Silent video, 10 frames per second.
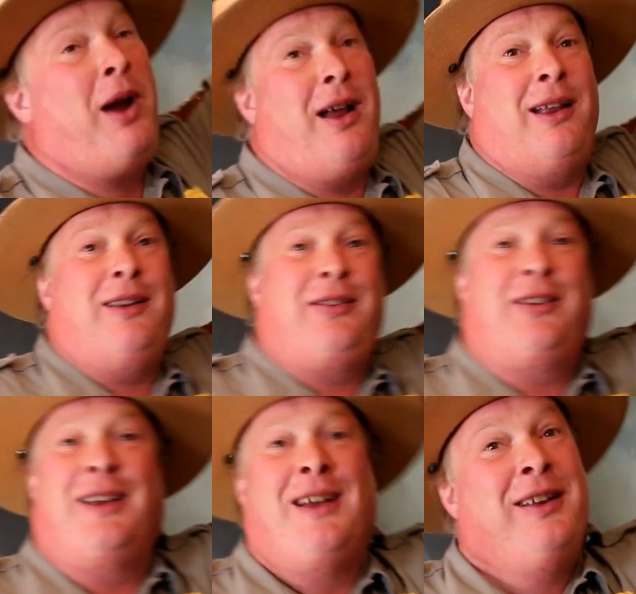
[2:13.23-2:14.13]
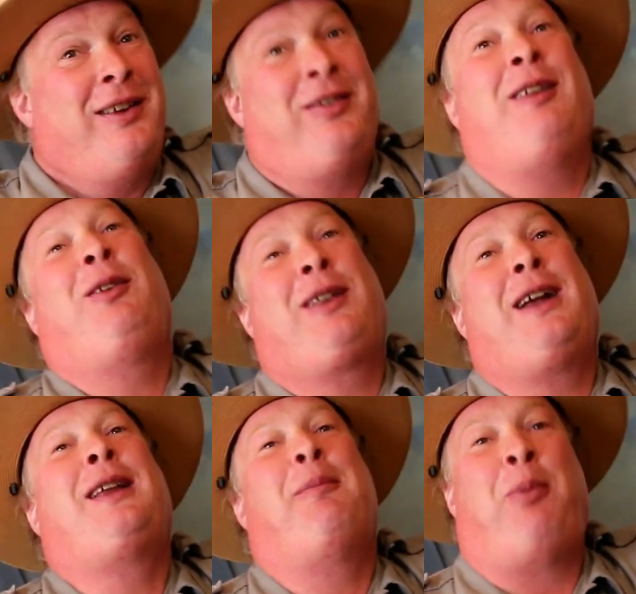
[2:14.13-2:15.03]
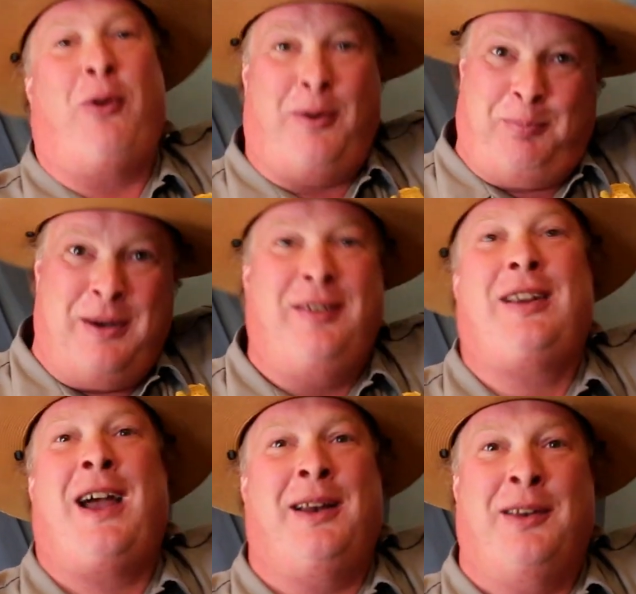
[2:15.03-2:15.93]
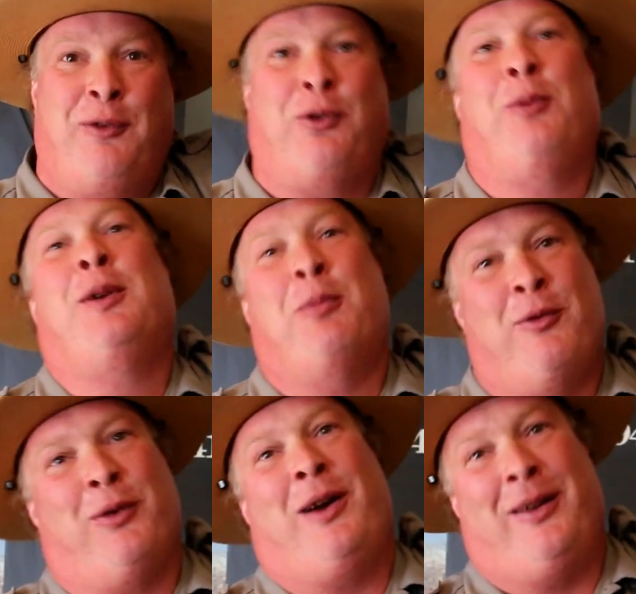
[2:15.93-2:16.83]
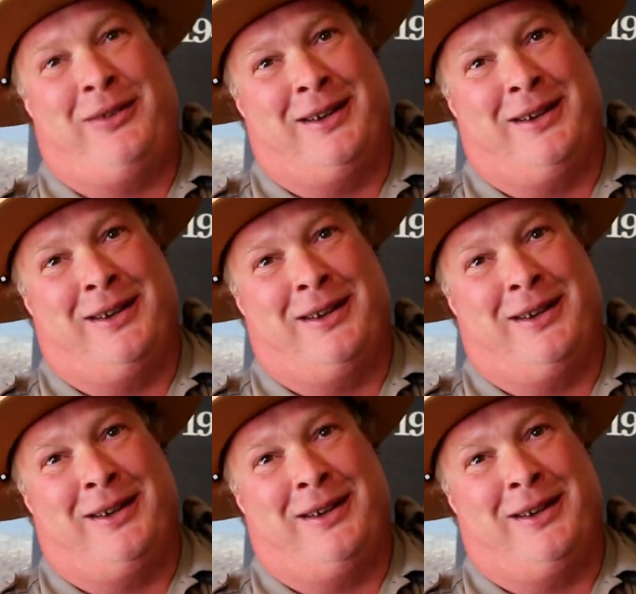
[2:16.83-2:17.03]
whale is, does it look like that poor beast had enough room to move around?